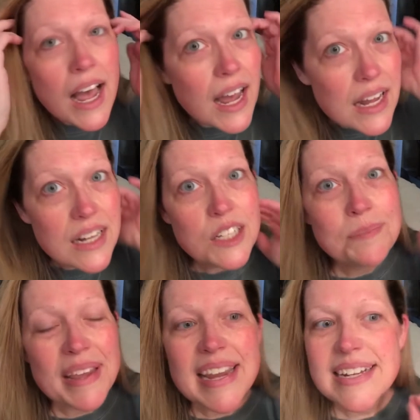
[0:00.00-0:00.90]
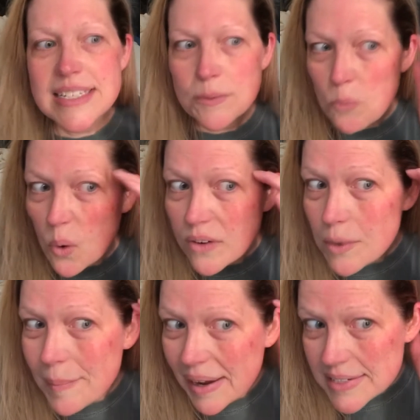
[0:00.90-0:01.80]
It's more
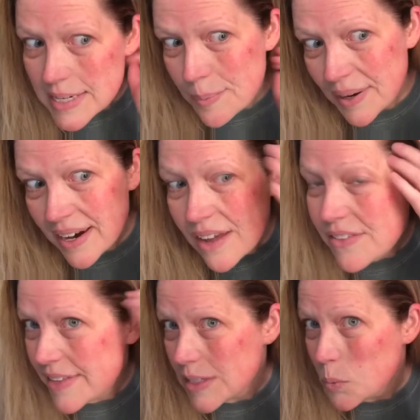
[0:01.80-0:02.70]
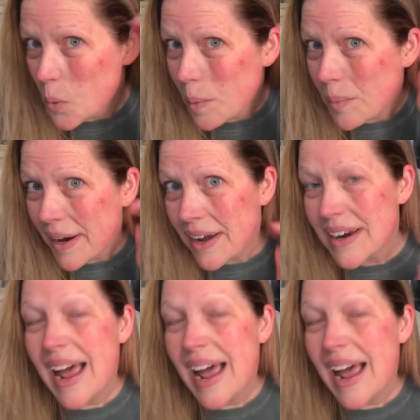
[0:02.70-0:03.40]
of a mousy brown than this warm brown.